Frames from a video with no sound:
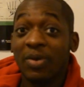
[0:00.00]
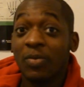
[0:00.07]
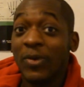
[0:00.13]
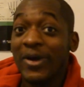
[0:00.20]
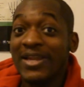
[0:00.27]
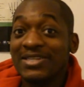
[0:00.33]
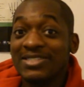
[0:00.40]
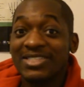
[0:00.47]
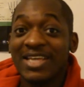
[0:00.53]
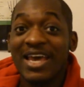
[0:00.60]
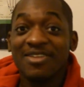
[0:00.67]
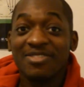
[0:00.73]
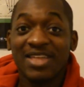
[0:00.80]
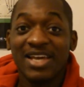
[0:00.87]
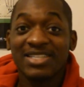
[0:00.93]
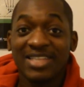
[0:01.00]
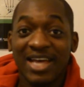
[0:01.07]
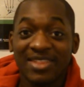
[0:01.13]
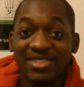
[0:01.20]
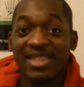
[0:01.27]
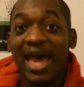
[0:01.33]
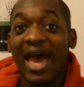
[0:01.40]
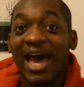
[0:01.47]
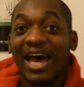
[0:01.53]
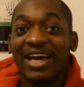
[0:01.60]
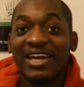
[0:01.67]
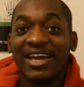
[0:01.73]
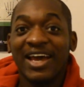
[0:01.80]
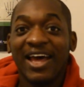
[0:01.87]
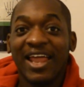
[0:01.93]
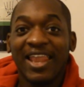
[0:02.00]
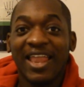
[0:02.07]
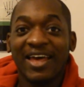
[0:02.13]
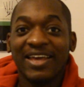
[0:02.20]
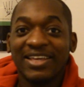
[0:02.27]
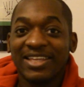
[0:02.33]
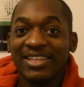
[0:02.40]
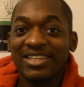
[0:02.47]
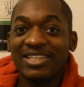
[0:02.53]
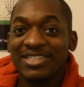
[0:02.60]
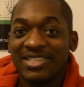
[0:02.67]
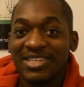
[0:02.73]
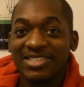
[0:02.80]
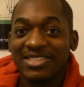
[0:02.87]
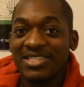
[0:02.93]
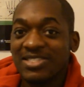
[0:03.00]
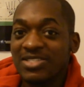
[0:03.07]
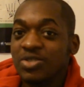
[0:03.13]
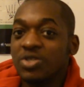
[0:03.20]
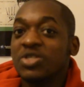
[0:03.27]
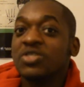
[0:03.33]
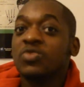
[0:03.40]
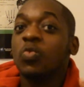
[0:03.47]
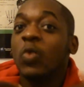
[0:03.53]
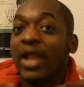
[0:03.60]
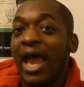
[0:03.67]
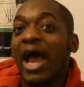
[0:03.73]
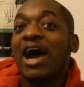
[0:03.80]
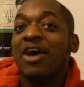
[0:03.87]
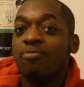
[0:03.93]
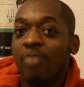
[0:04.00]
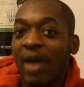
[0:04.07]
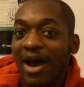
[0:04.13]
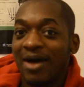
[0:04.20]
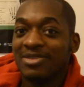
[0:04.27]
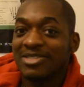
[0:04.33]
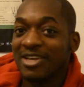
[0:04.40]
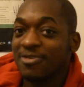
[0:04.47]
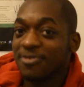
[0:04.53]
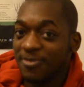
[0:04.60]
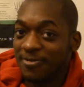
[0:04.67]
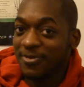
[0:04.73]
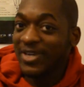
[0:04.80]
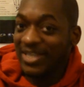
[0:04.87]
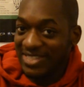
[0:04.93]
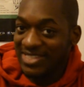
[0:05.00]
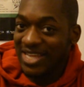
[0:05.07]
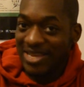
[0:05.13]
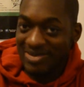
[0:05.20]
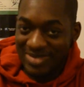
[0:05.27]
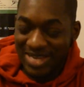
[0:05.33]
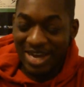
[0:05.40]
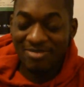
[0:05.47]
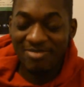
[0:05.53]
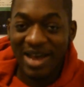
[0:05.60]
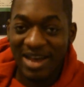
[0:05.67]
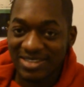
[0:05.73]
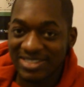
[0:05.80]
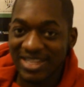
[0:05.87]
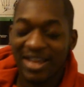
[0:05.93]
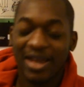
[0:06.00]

But when he's saying things like that, like this is just, you just went out of bounds, like 3 steps out of bounds.